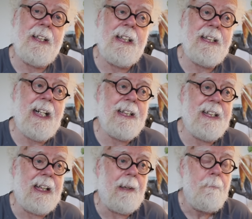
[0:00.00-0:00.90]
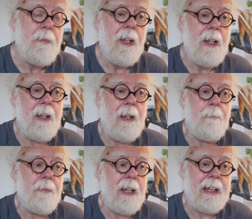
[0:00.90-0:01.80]
detecting.
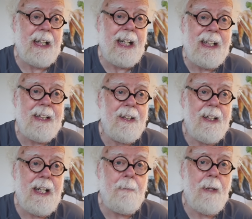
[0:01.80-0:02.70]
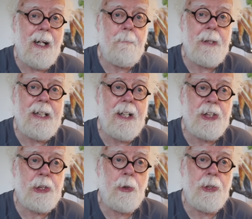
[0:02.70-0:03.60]
Um, again, it might be a
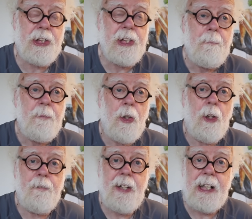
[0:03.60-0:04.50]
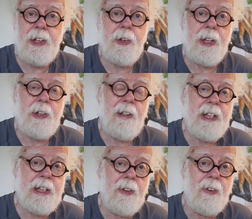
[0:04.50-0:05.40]
source of
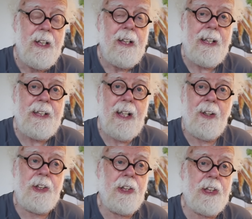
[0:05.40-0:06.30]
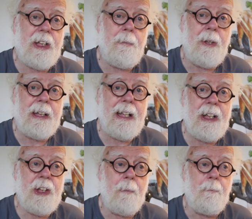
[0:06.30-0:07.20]
extraterrestrial intelligence
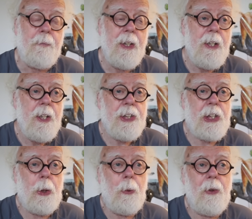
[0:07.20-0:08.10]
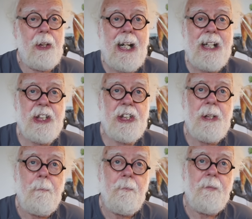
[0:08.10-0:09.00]
communication. So let's
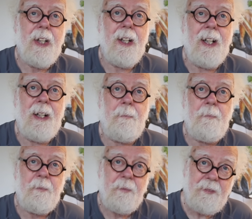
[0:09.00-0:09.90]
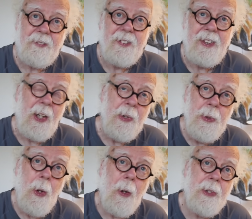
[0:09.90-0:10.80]
um,
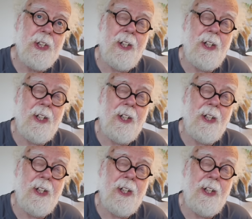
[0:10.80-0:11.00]
not